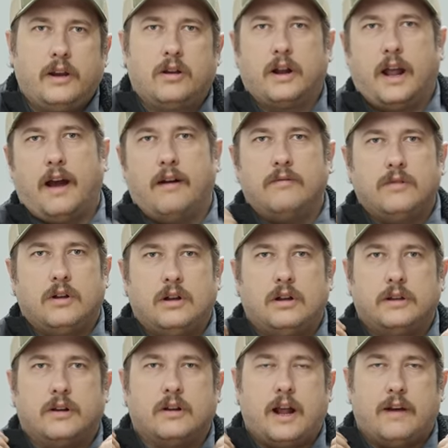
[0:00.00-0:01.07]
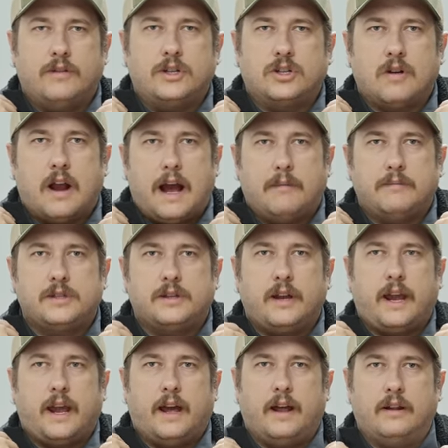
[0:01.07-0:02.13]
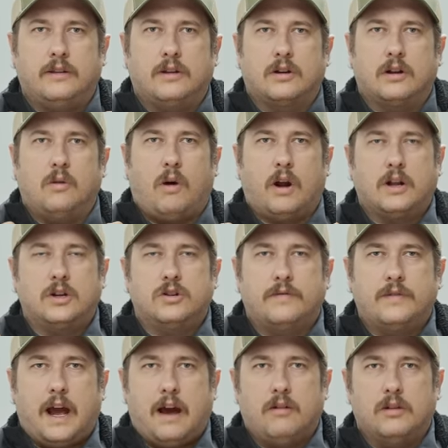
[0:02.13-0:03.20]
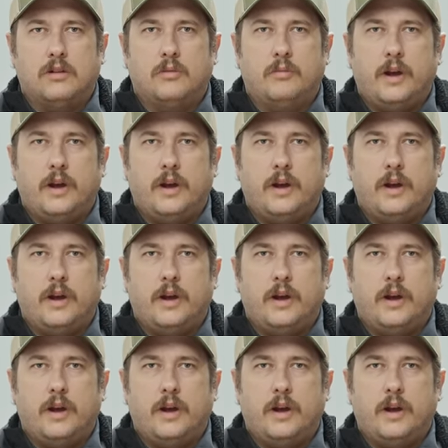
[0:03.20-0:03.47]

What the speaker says: You're gonna have these straps, and they're gonna want to drift out a little